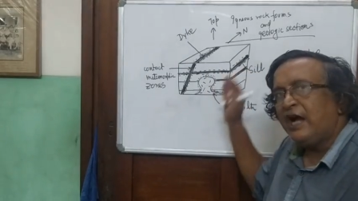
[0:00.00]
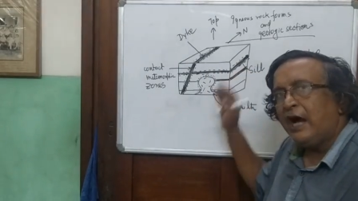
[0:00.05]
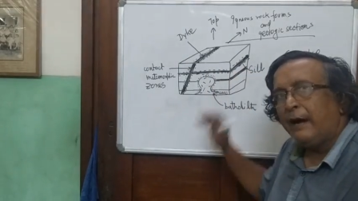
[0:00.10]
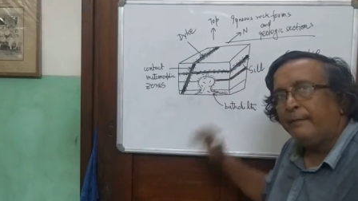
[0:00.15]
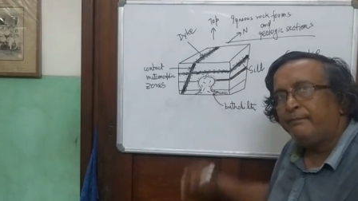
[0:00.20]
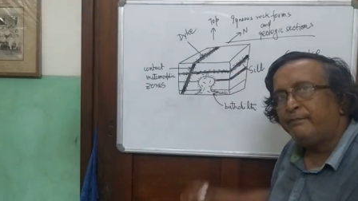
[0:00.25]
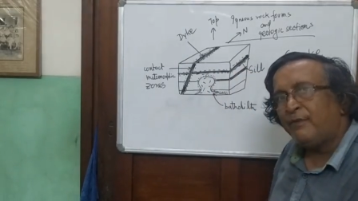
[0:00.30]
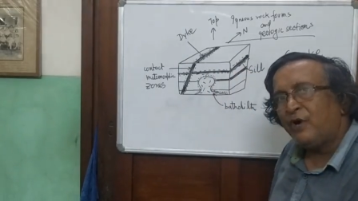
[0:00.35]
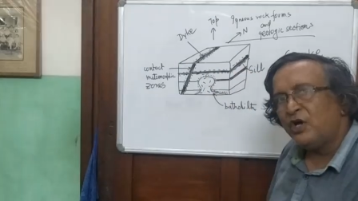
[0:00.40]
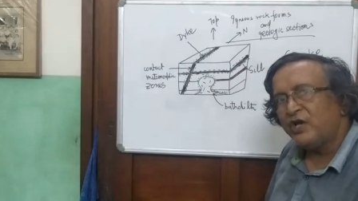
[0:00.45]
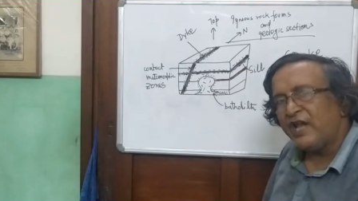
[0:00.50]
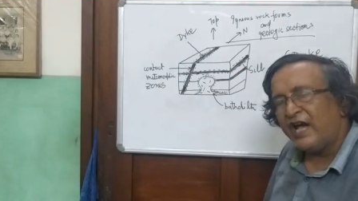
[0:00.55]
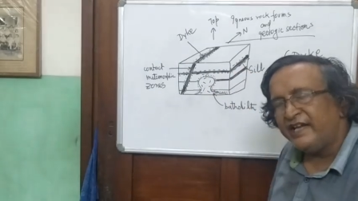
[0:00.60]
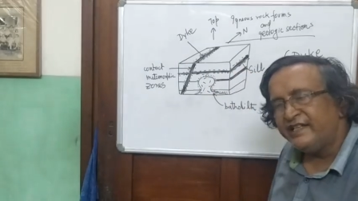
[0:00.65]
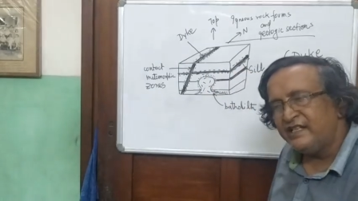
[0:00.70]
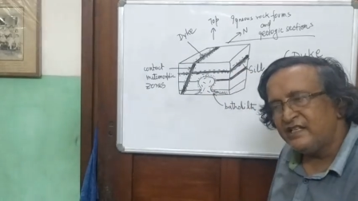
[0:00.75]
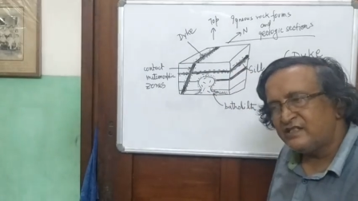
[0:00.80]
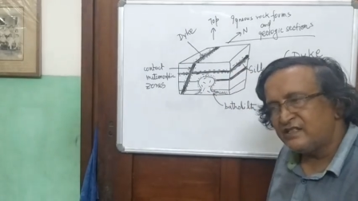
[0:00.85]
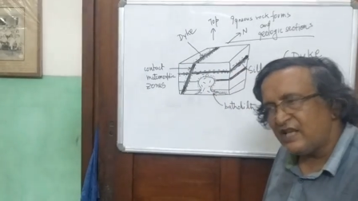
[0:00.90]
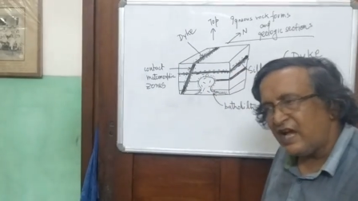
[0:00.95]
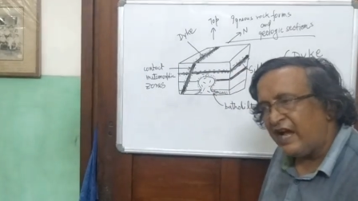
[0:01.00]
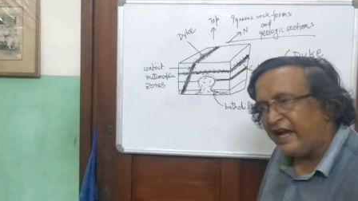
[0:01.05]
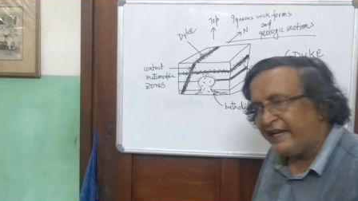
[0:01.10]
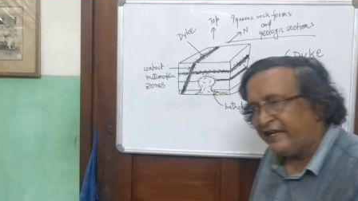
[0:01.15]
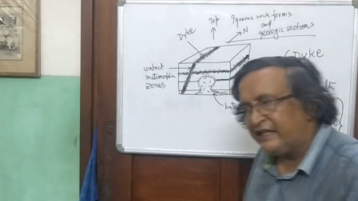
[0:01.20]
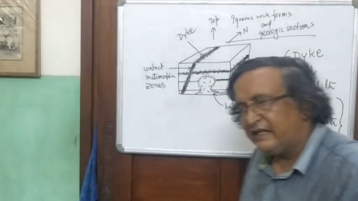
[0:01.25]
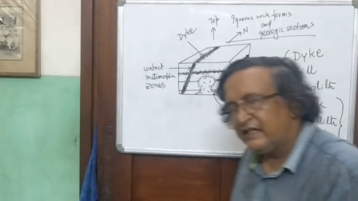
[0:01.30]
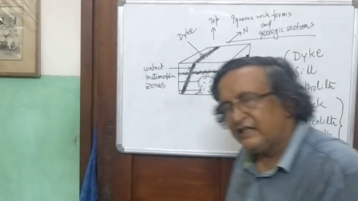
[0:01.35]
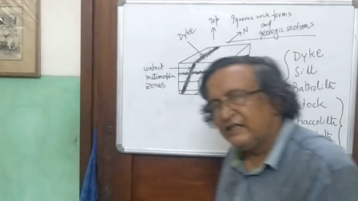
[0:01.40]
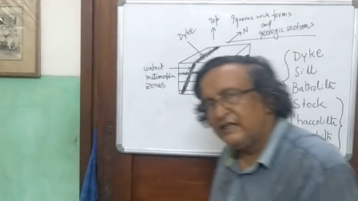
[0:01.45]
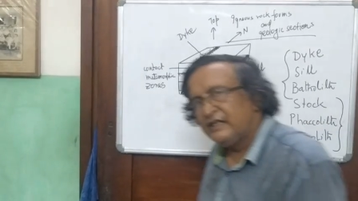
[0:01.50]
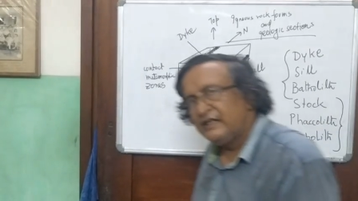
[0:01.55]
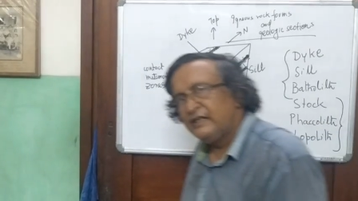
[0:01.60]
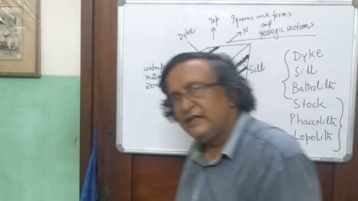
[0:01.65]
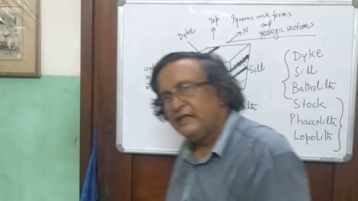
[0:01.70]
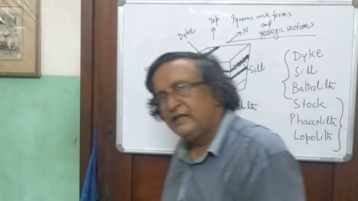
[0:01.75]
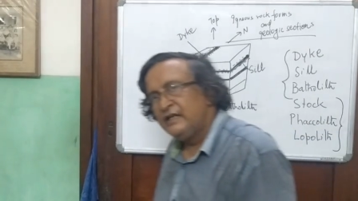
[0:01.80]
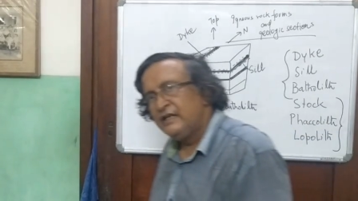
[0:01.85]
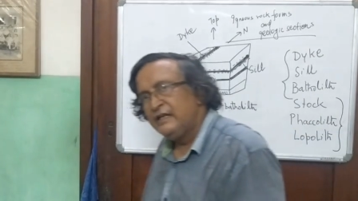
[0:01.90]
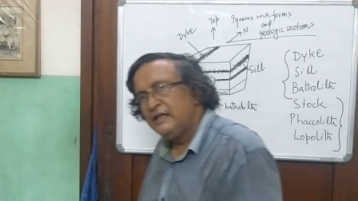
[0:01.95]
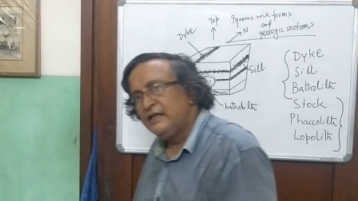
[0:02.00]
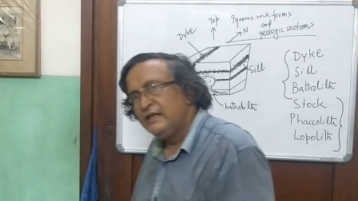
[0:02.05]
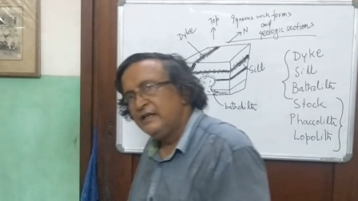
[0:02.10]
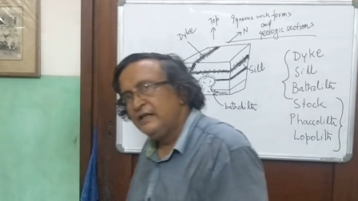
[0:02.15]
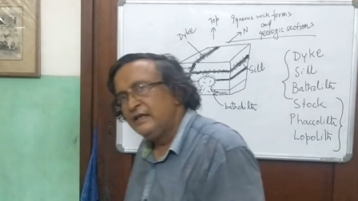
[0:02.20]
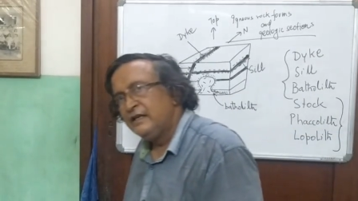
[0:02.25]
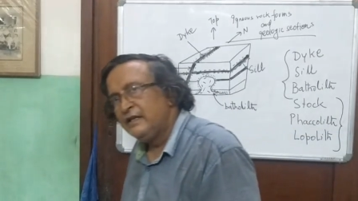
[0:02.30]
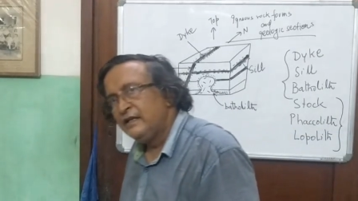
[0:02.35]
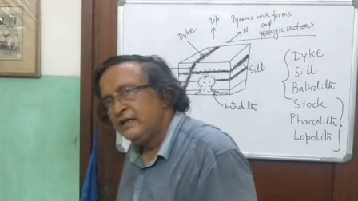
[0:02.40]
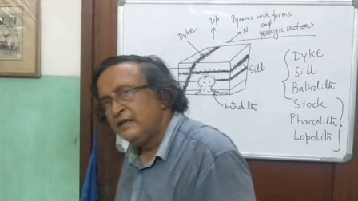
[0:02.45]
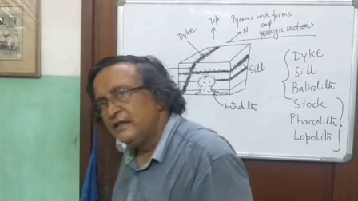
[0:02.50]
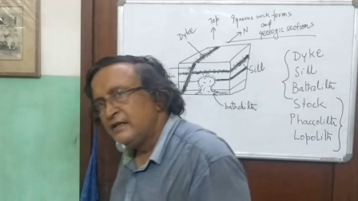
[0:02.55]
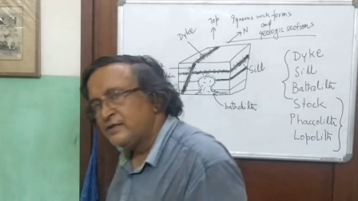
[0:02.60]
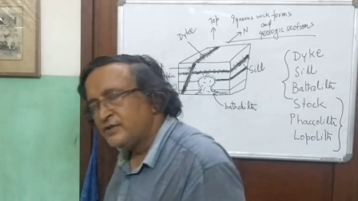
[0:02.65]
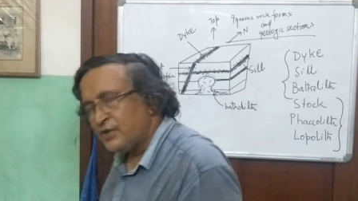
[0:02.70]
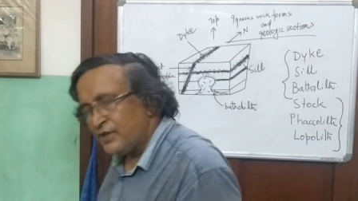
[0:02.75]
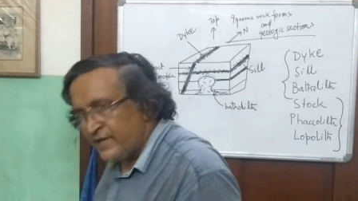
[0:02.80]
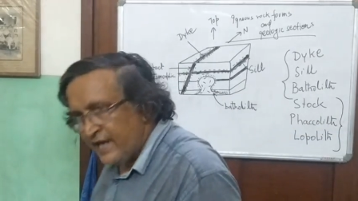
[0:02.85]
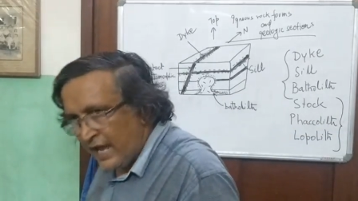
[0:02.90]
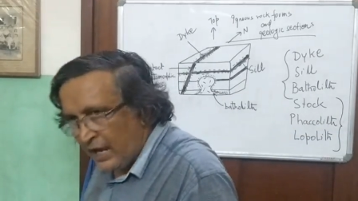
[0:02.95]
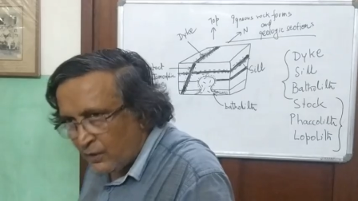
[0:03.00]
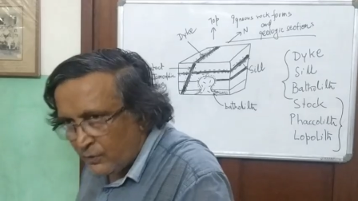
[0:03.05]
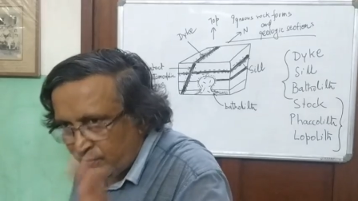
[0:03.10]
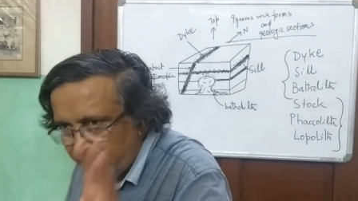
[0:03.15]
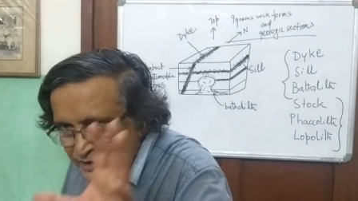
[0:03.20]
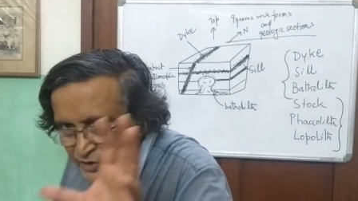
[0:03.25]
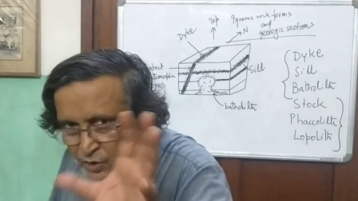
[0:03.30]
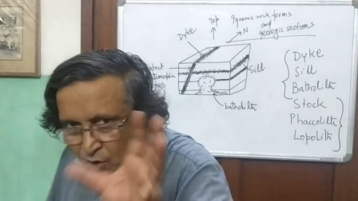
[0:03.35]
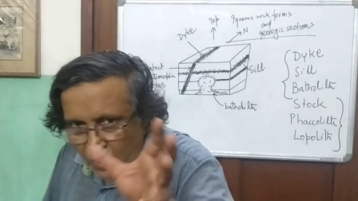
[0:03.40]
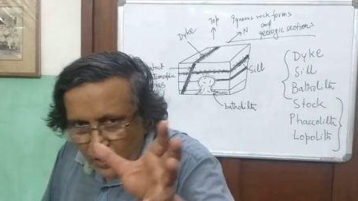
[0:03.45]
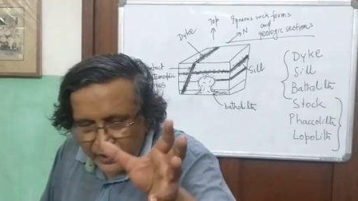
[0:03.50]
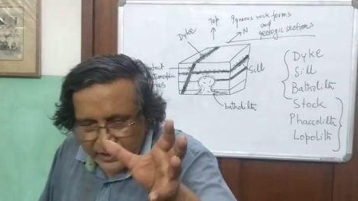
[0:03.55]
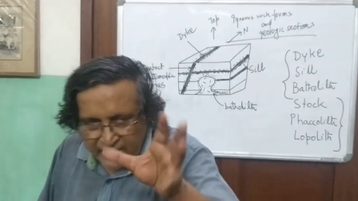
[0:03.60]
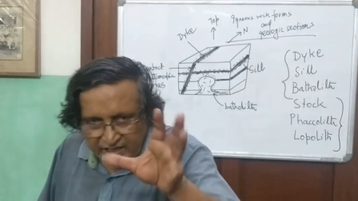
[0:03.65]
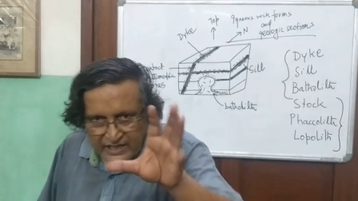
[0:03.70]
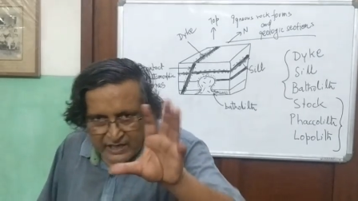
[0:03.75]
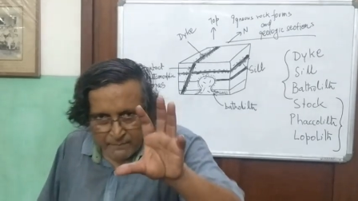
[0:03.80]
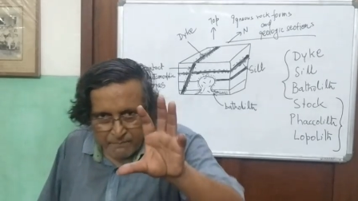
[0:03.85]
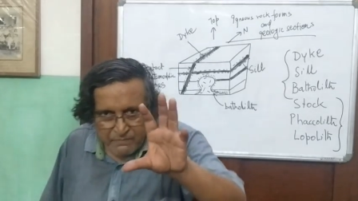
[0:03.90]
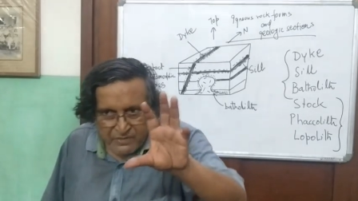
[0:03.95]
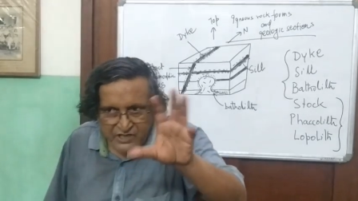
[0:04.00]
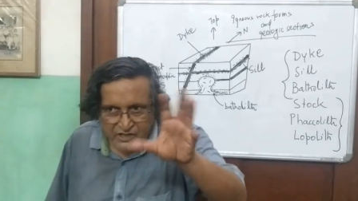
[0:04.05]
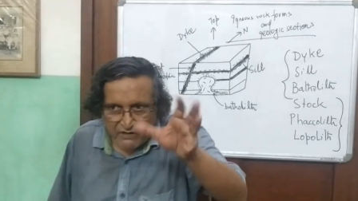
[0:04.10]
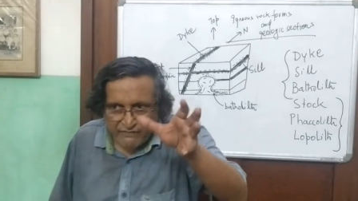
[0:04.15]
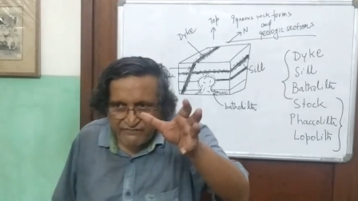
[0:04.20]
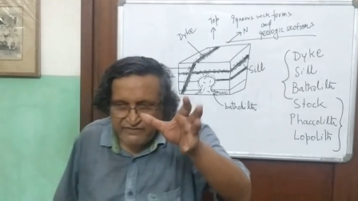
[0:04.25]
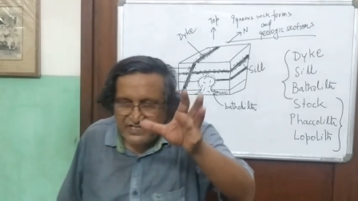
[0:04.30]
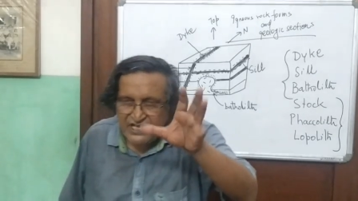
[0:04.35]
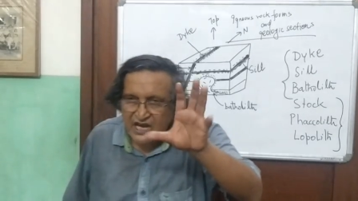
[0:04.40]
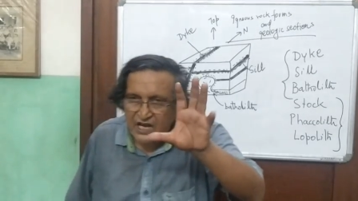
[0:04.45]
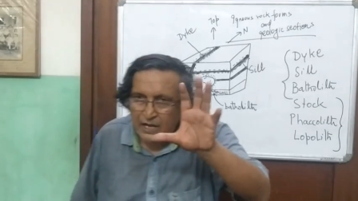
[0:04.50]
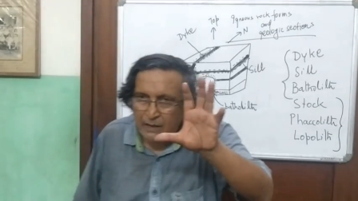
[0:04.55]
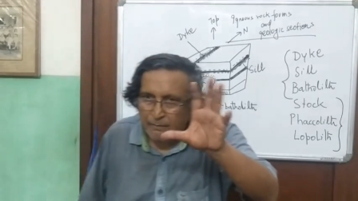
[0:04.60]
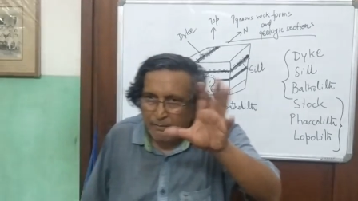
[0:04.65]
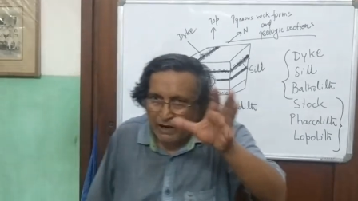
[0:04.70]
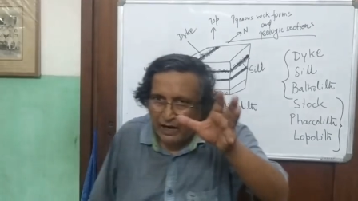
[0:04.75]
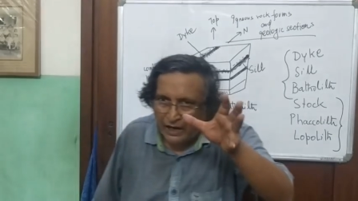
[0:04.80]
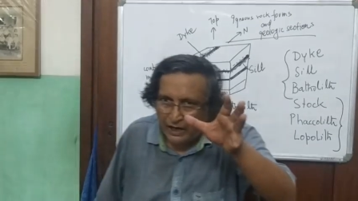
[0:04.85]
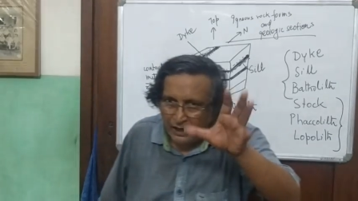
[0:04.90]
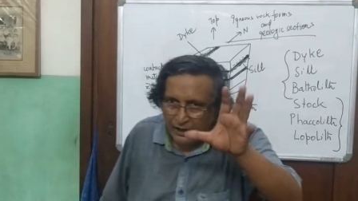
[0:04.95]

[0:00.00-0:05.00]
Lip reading: up on either side. So now you're in a bit of dilemma.